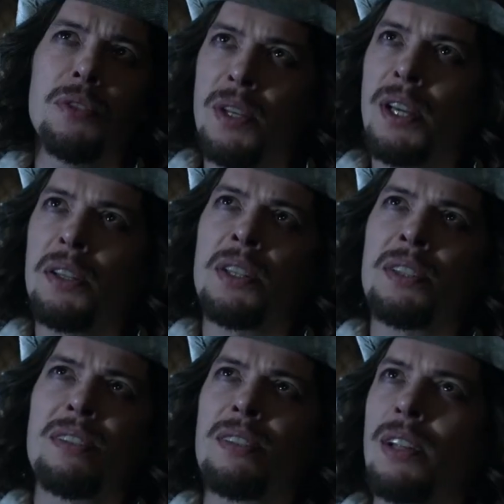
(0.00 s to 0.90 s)
saying
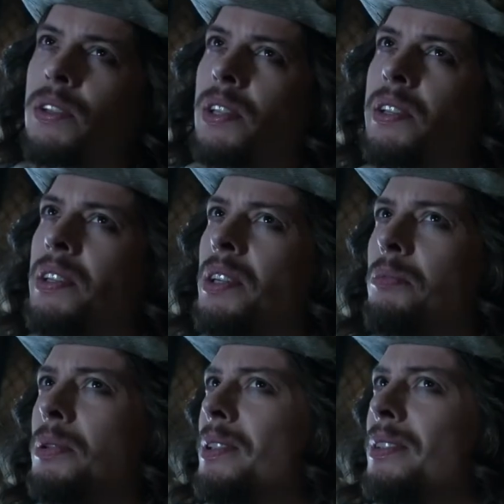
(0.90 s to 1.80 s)
this, Leslie dear,
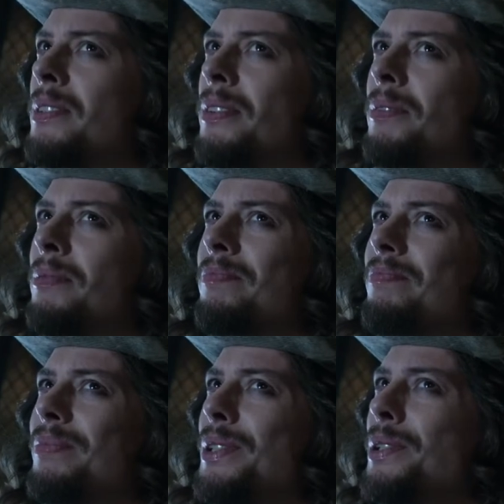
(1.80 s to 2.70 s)
but um,
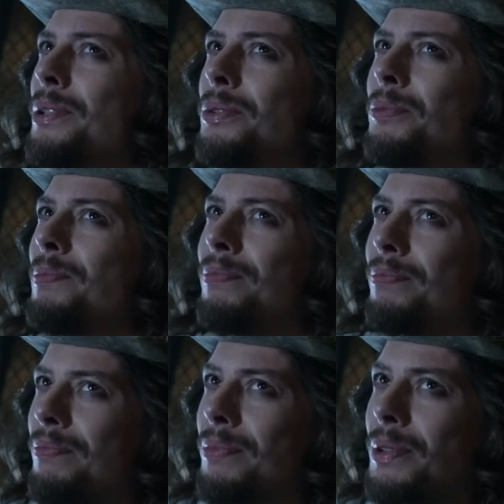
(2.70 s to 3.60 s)
you
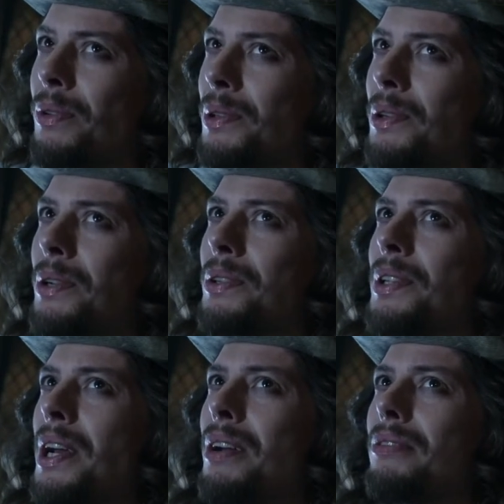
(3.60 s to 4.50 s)
don't look
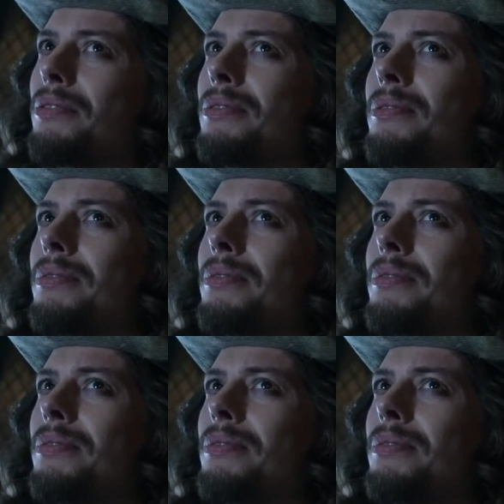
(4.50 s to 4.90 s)
yourself.